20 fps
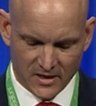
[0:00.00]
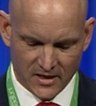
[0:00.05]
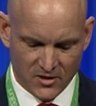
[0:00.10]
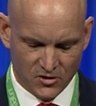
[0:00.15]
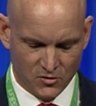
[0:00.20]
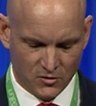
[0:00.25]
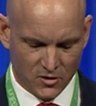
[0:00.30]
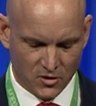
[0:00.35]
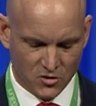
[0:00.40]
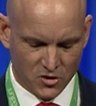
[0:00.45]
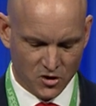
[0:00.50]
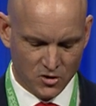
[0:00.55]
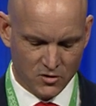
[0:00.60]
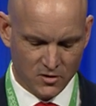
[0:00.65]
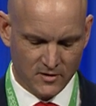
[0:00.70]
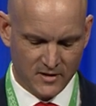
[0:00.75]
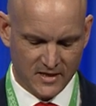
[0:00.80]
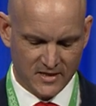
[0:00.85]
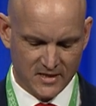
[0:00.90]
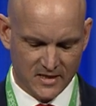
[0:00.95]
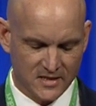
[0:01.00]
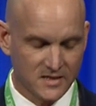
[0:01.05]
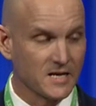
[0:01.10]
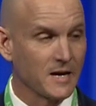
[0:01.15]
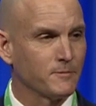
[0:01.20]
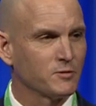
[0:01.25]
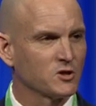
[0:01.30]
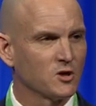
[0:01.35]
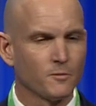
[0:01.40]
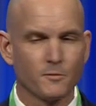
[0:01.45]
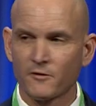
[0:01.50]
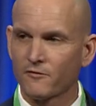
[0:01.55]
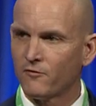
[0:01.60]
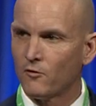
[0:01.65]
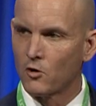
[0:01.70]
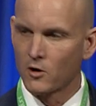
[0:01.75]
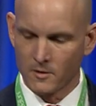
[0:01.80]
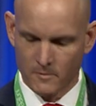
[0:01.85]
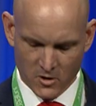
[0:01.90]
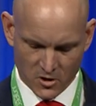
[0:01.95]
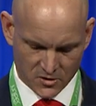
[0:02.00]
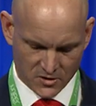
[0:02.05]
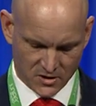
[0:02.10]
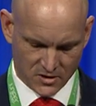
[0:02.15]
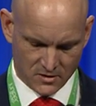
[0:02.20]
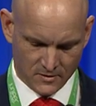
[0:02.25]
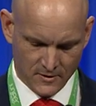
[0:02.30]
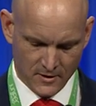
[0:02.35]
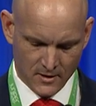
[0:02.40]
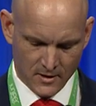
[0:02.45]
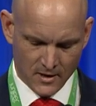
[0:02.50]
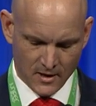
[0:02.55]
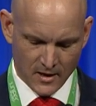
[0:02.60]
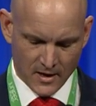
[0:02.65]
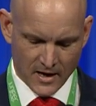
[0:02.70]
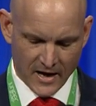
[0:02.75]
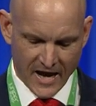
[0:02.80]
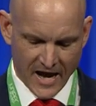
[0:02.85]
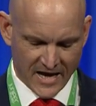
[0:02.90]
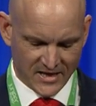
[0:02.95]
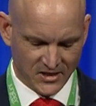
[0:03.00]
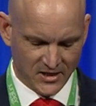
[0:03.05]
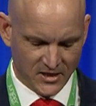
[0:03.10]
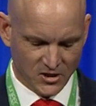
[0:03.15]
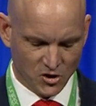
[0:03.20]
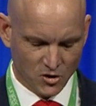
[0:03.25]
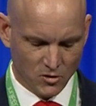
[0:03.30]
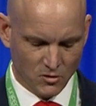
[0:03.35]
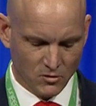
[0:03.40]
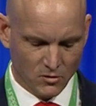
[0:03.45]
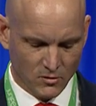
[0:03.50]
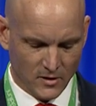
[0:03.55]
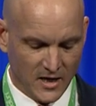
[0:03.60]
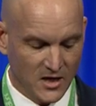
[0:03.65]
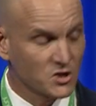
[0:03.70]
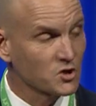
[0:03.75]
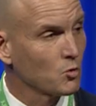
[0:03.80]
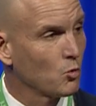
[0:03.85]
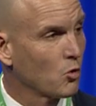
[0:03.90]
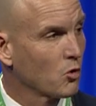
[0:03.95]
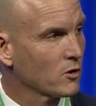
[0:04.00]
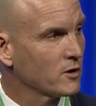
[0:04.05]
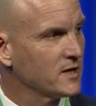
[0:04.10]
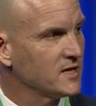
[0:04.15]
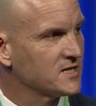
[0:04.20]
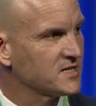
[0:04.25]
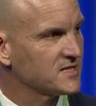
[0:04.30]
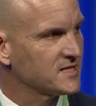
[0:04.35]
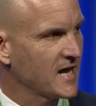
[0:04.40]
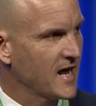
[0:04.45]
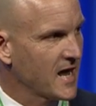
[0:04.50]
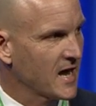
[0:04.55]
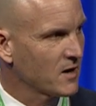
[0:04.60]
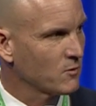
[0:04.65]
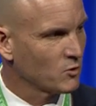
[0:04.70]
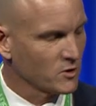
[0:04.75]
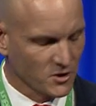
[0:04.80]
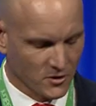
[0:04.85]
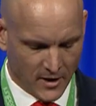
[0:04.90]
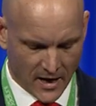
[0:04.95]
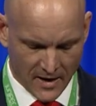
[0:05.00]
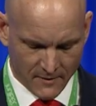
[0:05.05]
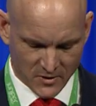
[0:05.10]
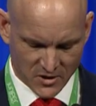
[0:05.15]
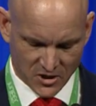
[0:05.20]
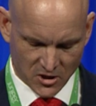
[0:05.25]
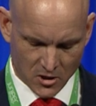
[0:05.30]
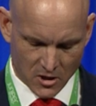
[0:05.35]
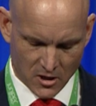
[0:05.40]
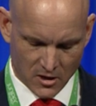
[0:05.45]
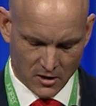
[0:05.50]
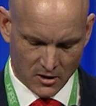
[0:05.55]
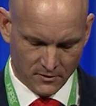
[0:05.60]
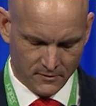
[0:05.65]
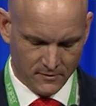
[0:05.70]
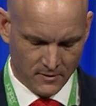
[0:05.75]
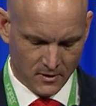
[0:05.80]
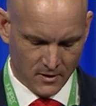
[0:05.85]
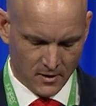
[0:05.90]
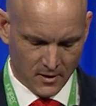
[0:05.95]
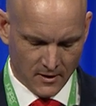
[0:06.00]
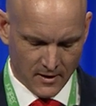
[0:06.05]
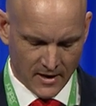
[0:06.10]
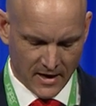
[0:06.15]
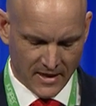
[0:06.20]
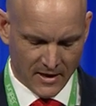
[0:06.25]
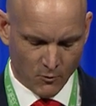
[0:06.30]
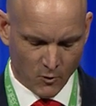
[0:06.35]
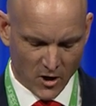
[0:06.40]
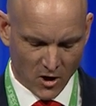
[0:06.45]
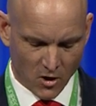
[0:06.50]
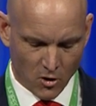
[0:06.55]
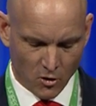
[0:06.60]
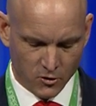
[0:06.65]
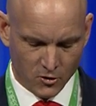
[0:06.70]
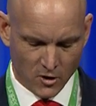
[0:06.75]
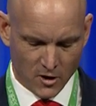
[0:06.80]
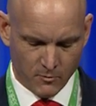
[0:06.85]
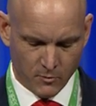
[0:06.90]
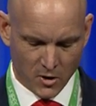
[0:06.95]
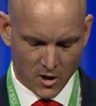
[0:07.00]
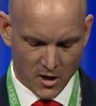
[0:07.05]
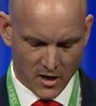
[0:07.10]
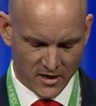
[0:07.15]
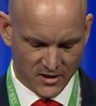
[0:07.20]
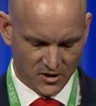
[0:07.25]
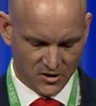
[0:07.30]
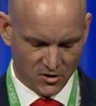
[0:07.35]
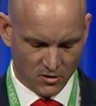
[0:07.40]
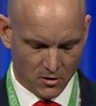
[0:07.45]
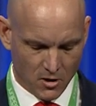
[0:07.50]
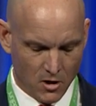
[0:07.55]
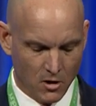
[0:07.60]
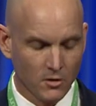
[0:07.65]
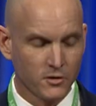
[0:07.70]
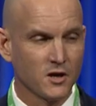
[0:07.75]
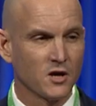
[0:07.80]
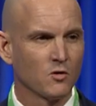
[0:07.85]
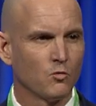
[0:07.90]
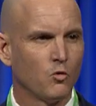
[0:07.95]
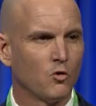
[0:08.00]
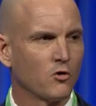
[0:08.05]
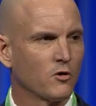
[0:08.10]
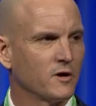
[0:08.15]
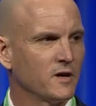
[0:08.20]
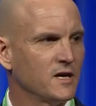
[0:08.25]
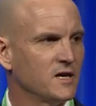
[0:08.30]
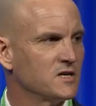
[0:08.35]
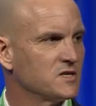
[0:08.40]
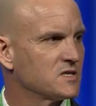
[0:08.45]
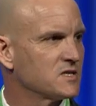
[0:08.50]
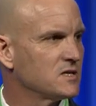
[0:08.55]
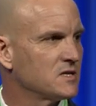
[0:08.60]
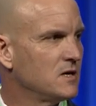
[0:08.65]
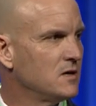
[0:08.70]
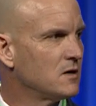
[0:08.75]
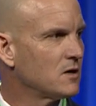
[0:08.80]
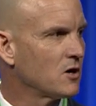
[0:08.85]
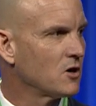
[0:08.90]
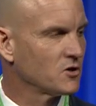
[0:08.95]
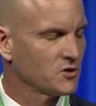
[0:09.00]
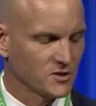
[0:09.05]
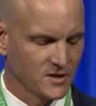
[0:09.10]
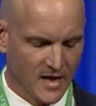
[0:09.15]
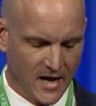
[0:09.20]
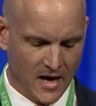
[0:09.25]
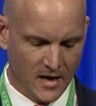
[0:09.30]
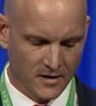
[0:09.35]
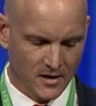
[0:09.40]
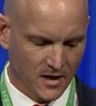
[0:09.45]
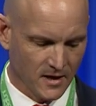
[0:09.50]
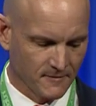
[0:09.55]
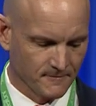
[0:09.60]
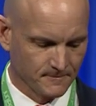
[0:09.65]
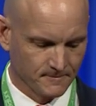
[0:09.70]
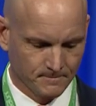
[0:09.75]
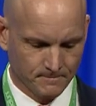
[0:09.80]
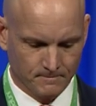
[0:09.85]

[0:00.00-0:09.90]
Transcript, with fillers: to introduce you to these exceptional performers. I ask that you each awardee stand when your name is called and that we hold our applause until all the awardees are standing.